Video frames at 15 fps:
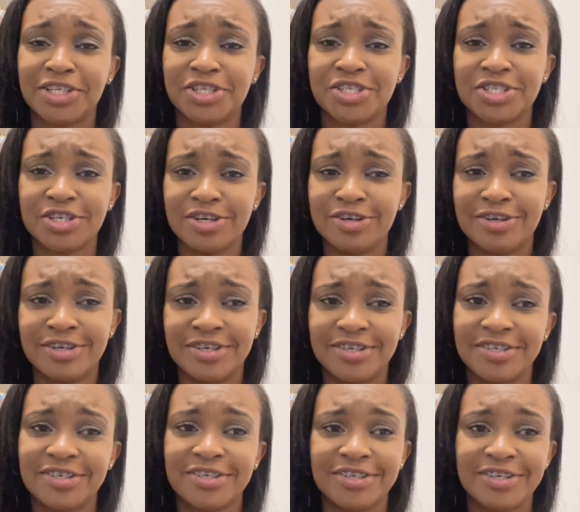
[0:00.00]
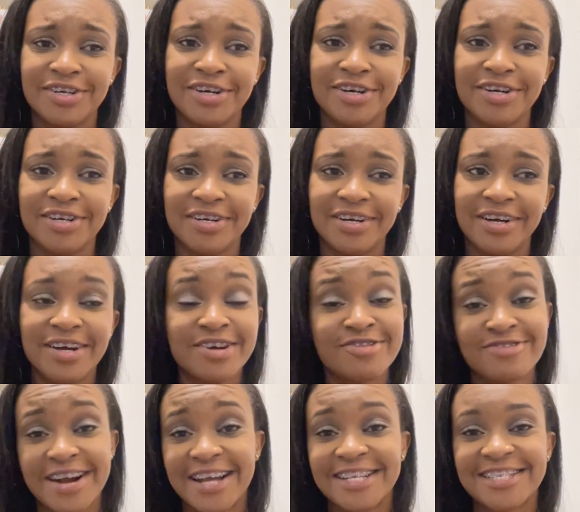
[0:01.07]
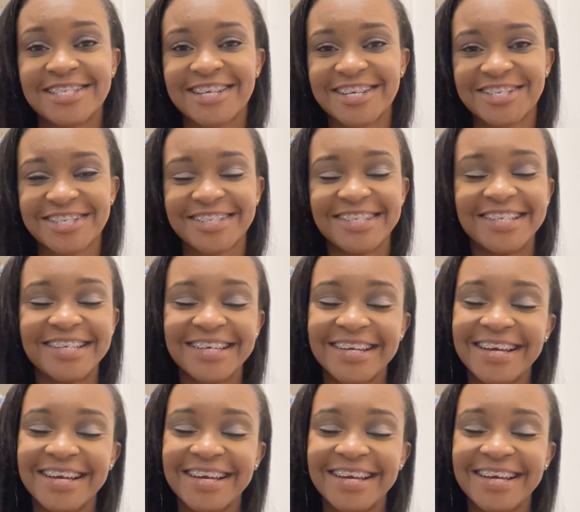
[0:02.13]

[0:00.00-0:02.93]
just a a rant session.